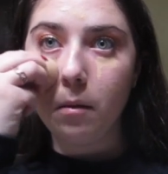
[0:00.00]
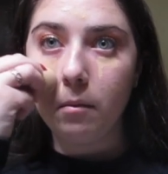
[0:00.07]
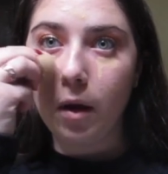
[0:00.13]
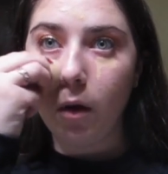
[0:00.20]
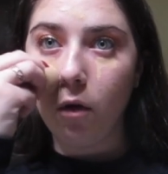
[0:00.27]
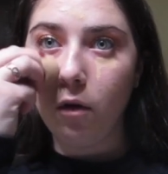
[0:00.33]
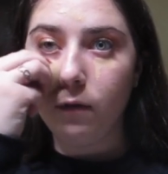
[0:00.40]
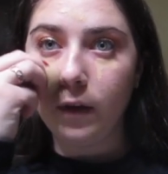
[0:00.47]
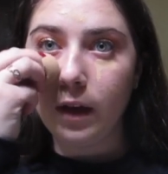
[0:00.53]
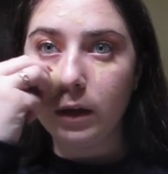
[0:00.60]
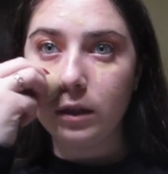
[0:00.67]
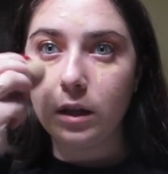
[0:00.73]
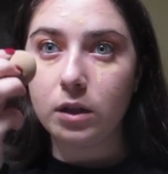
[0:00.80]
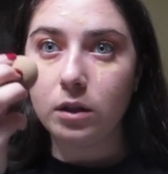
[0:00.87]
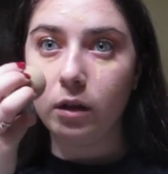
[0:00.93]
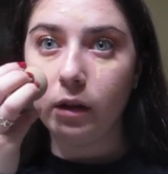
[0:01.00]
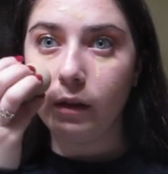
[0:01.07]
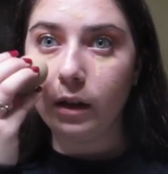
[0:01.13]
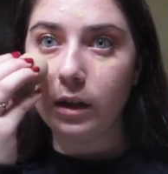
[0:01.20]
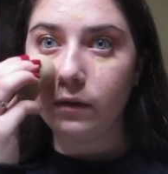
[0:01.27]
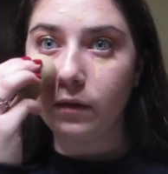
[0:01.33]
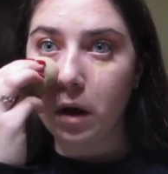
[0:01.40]
my whole face doesn't look
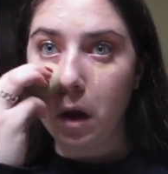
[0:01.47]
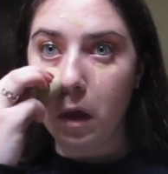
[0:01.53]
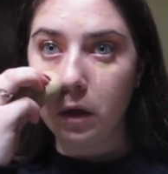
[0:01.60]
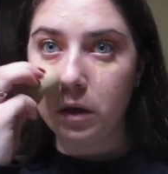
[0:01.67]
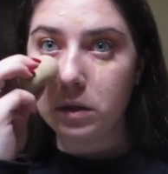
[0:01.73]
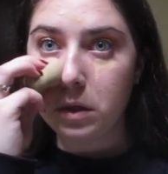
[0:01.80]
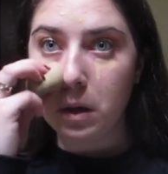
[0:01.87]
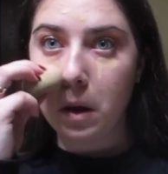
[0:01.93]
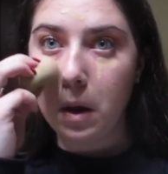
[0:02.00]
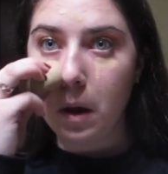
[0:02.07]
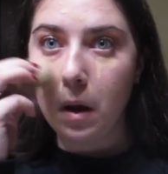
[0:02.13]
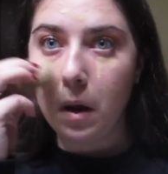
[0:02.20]
like different colors.